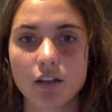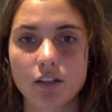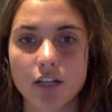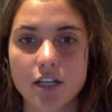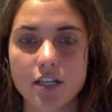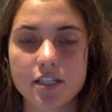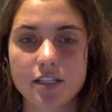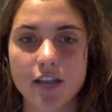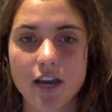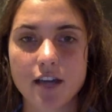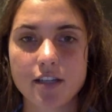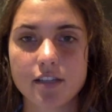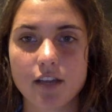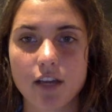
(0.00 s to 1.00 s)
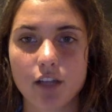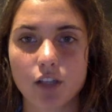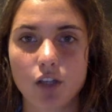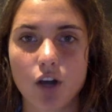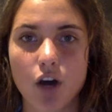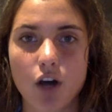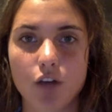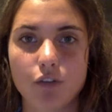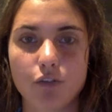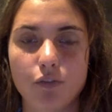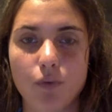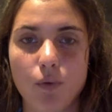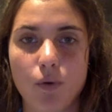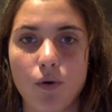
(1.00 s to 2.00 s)
criticized a lot
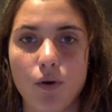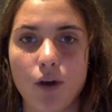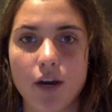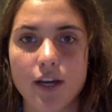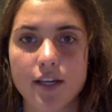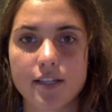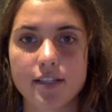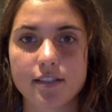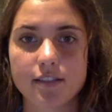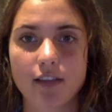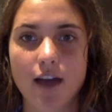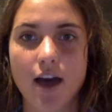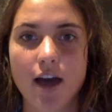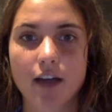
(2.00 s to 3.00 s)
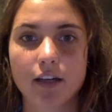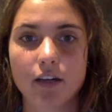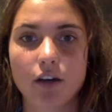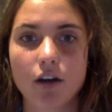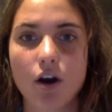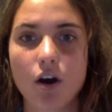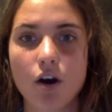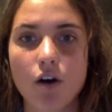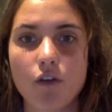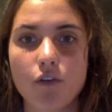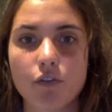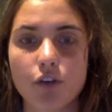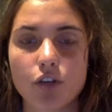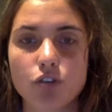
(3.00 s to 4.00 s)
for its lack of
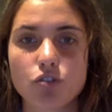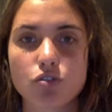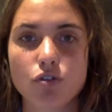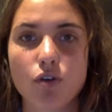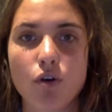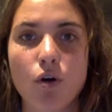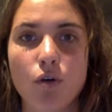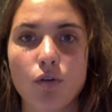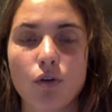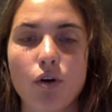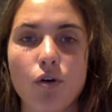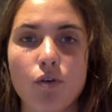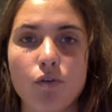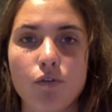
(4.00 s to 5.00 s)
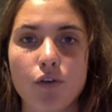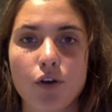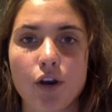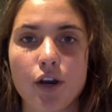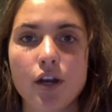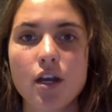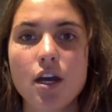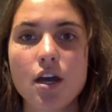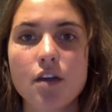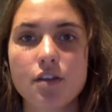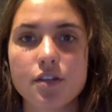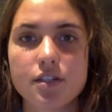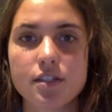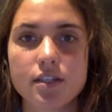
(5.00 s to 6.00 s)
control over
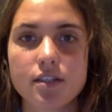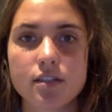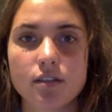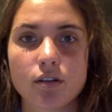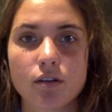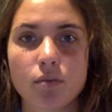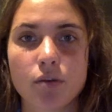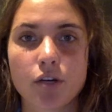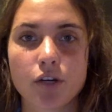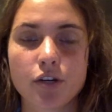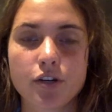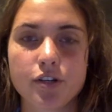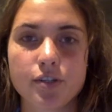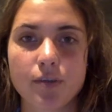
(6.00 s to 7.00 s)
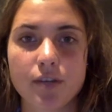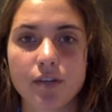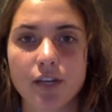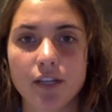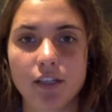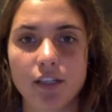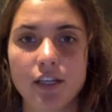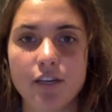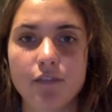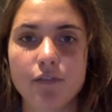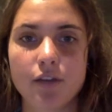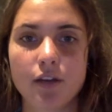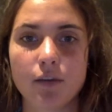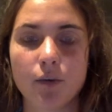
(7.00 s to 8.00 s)
the seasonal workers when they leave
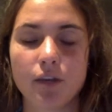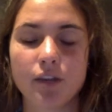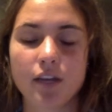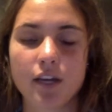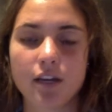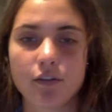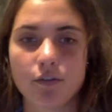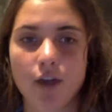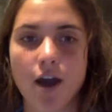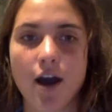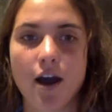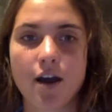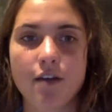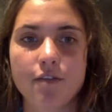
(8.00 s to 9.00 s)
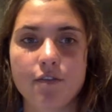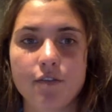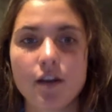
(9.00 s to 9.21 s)
and when they arrive.